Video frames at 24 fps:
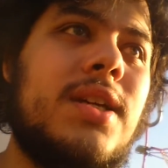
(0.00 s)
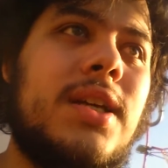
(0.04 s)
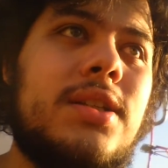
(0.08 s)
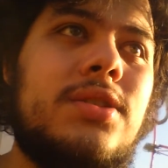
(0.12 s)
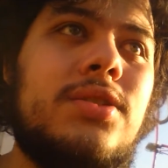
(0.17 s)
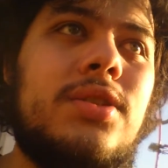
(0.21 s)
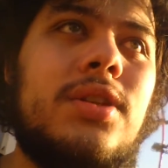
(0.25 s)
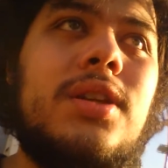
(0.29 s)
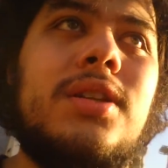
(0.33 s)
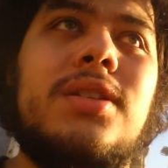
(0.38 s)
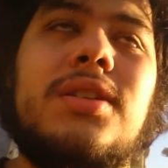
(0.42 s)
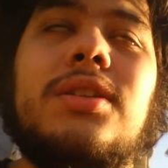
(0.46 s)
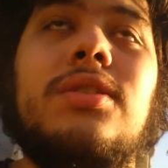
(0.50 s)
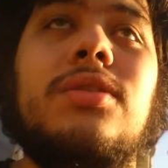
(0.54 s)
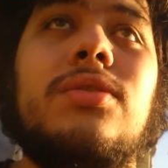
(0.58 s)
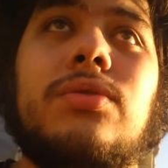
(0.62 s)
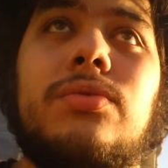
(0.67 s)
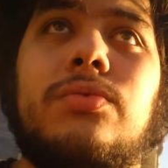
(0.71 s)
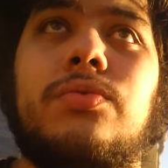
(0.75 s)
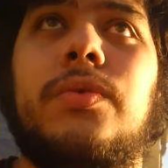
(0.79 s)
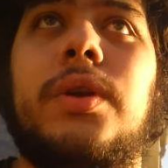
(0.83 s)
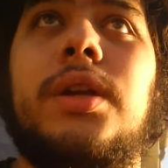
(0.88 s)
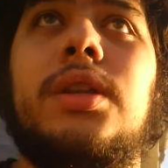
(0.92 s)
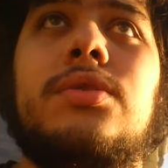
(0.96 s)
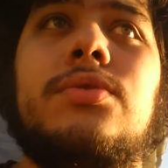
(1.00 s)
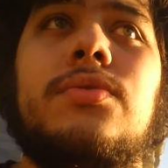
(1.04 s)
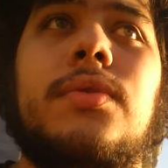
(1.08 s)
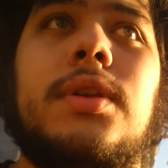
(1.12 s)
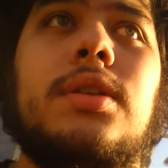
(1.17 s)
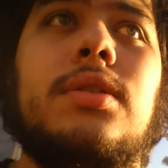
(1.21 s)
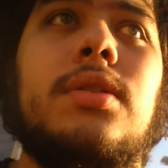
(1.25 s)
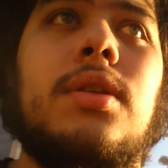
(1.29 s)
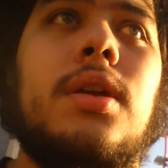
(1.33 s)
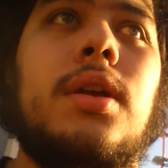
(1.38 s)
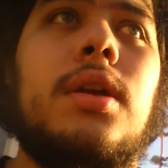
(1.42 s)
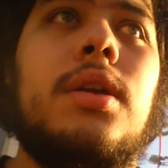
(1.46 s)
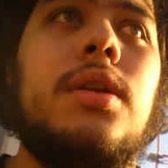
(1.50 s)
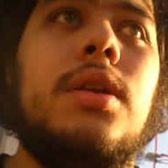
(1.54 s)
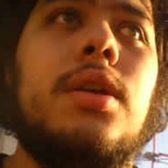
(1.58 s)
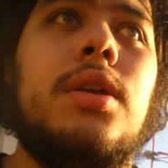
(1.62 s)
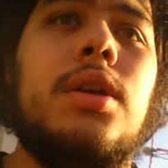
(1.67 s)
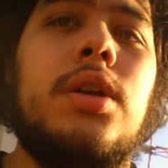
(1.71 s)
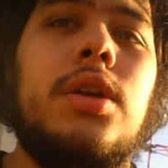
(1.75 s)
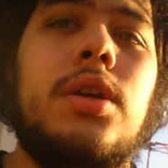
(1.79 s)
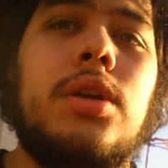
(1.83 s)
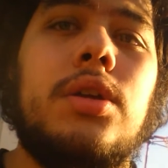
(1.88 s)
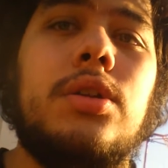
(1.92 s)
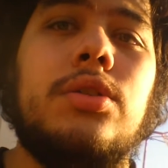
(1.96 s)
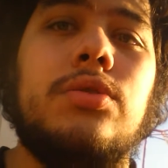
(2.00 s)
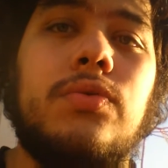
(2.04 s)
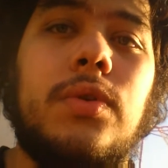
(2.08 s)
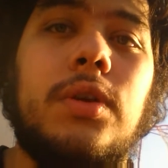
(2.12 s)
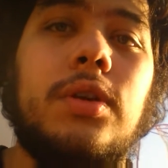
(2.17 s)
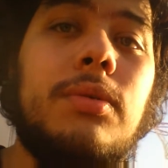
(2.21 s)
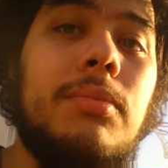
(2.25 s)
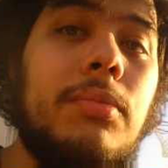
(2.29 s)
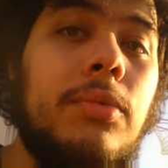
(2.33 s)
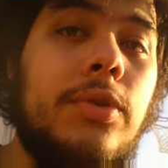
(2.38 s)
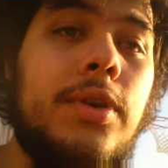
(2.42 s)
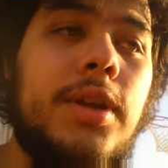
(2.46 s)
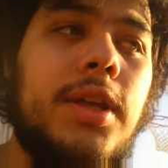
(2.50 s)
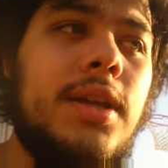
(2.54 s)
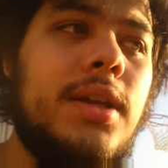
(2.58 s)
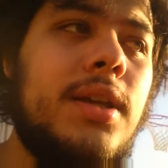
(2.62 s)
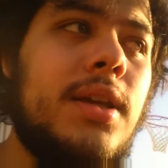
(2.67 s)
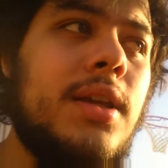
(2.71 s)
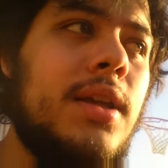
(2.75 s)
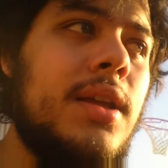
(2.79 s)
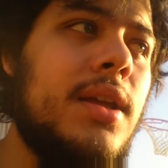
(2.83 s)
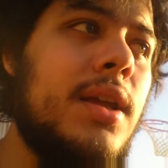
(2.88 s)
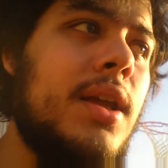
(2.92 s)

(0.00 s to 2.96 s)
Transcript: Actually, it didn't rain during the during the morning.